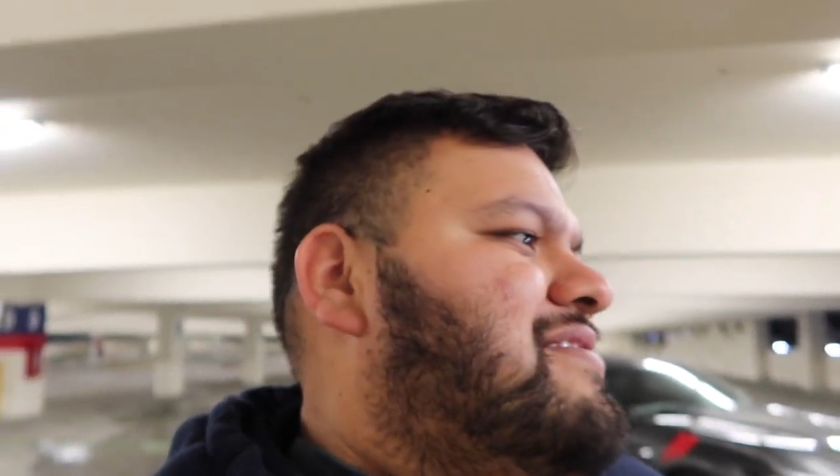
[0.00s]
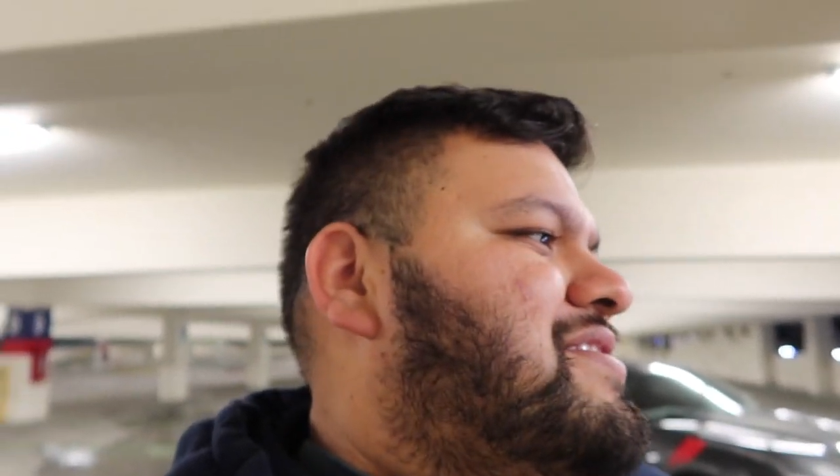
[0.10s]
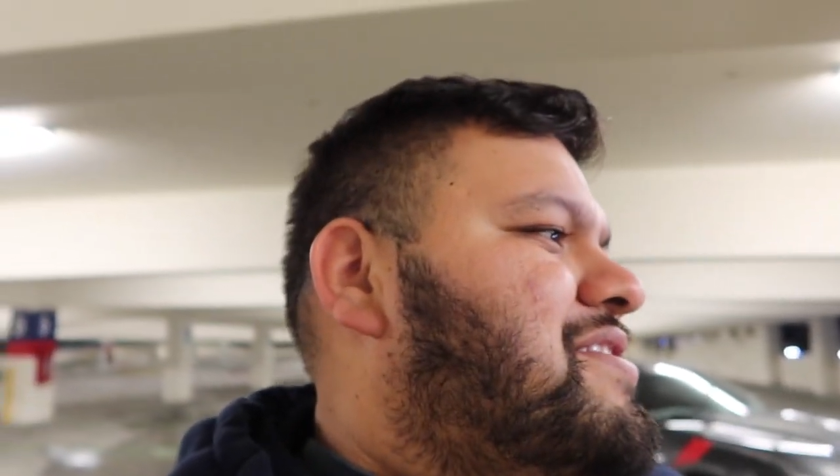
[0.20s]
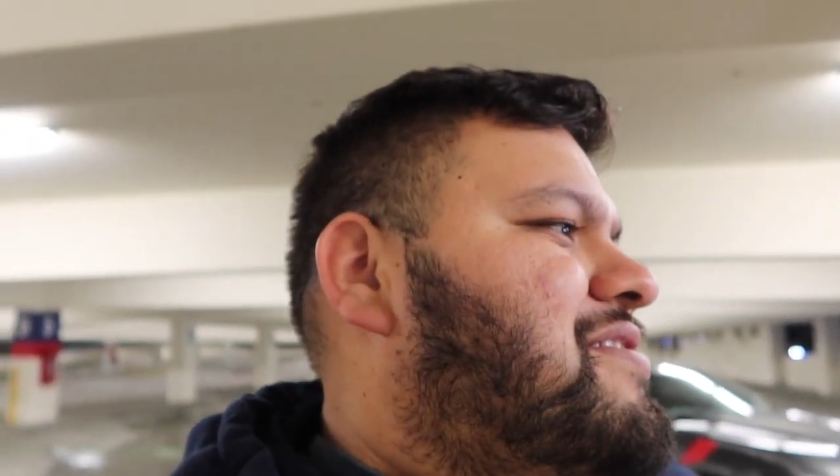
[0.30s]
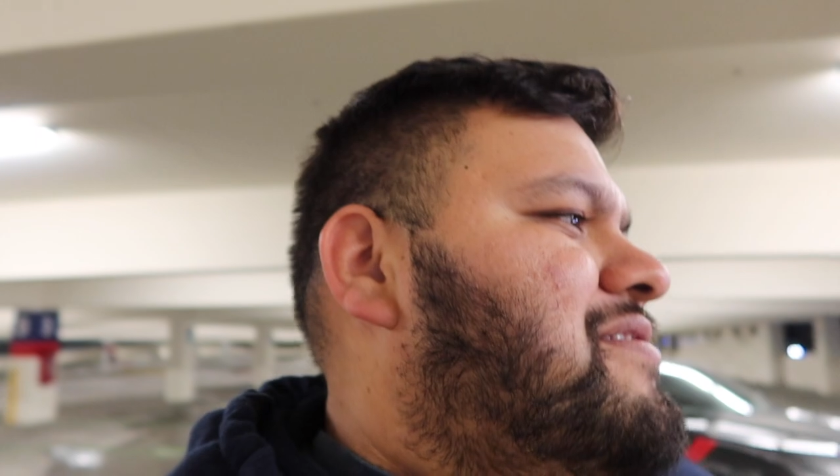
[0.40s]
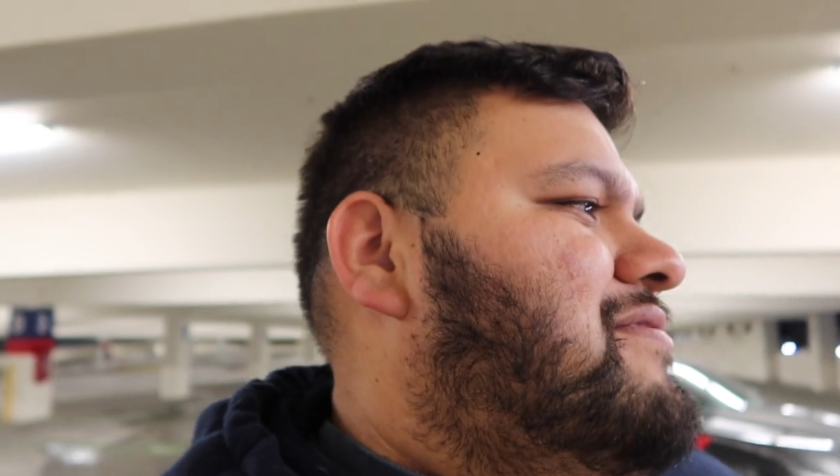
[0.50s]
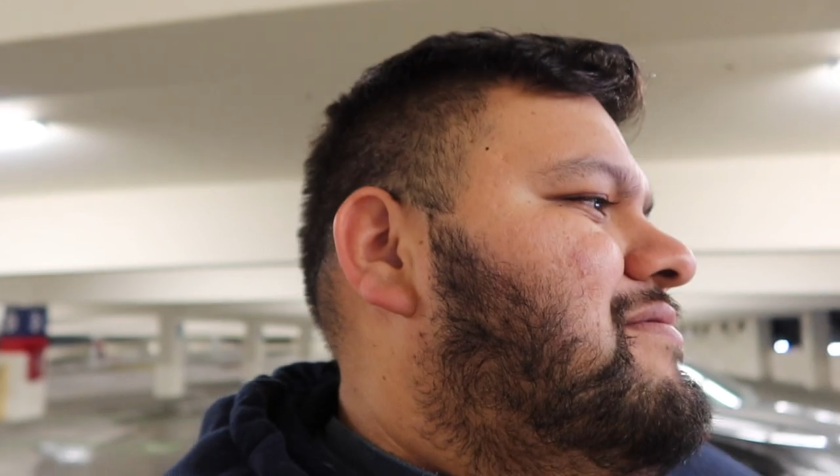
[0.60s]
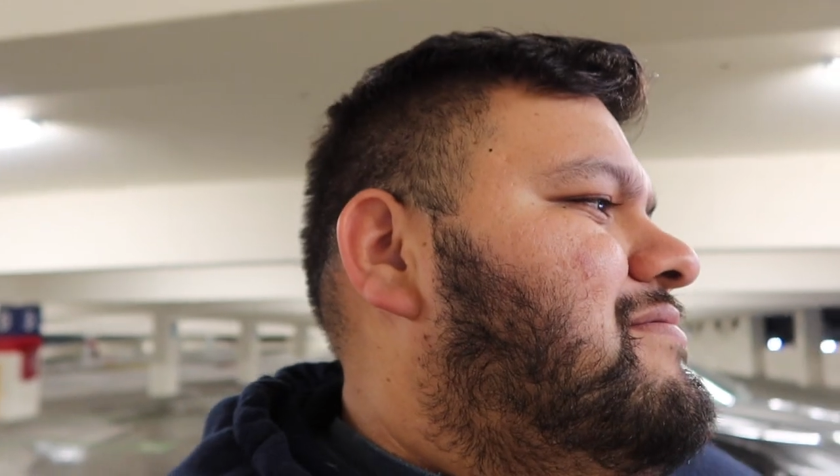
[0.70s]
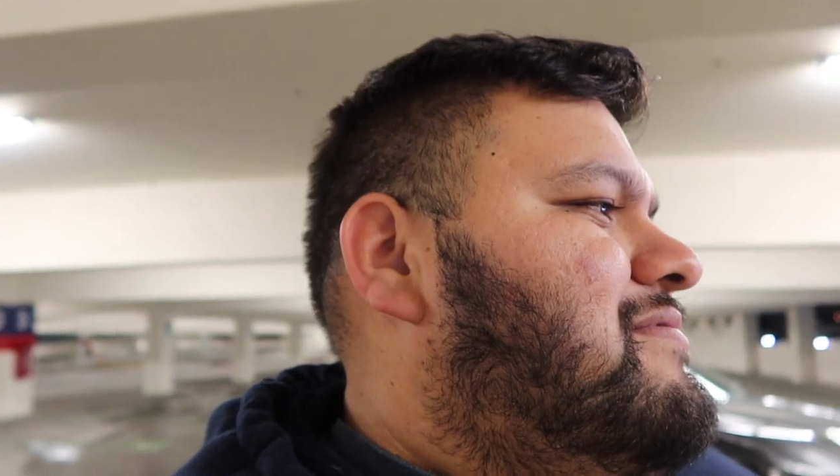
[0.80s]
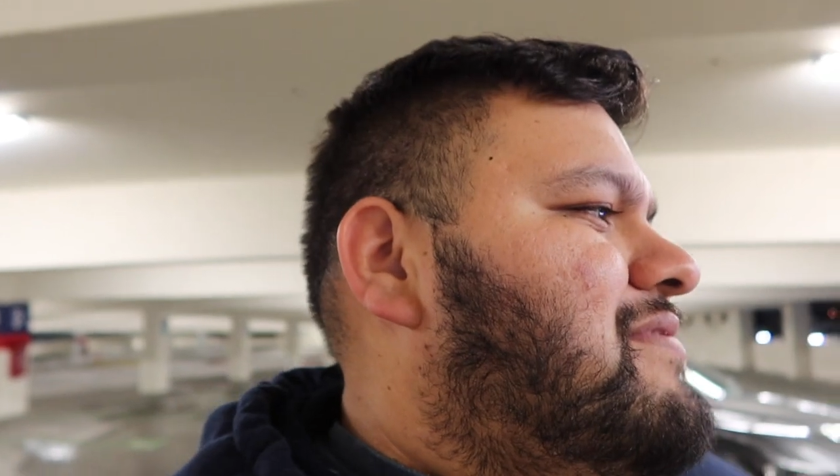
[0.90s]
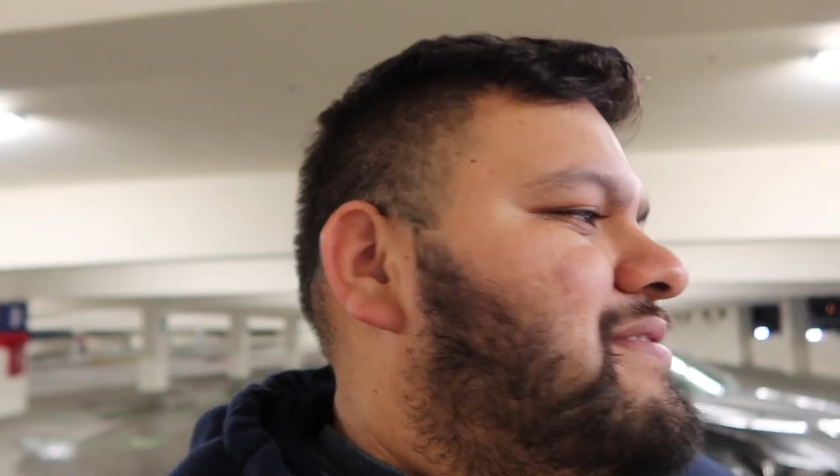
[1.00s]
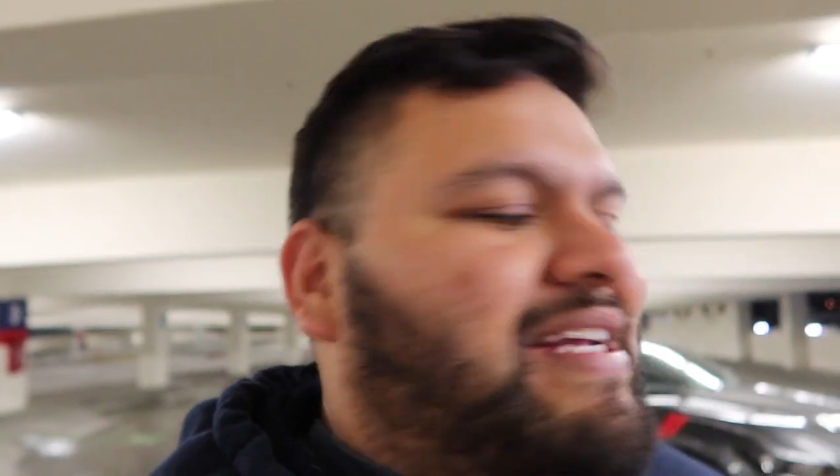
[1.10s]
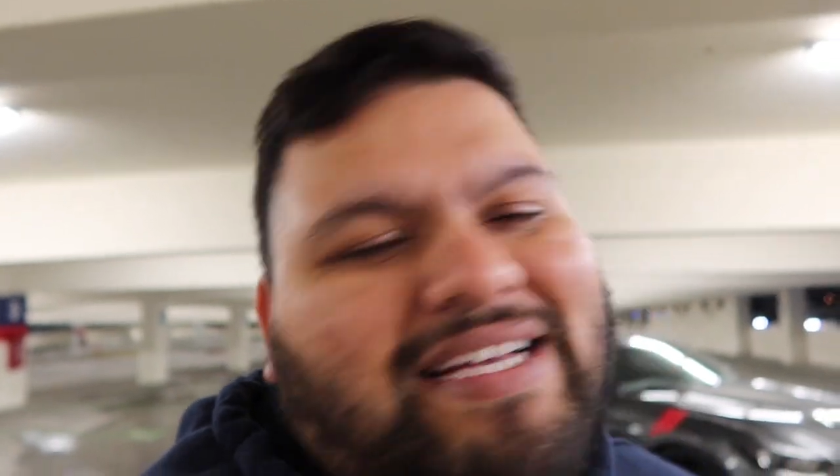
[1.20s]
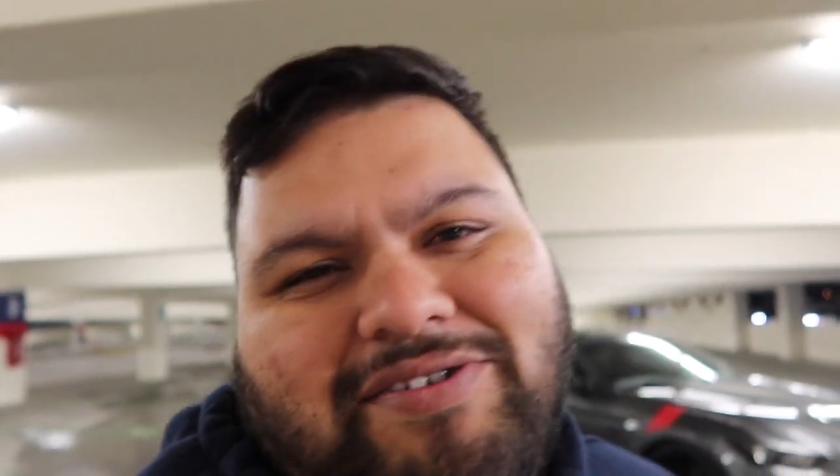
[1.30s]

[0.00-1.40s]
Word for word: So yeah,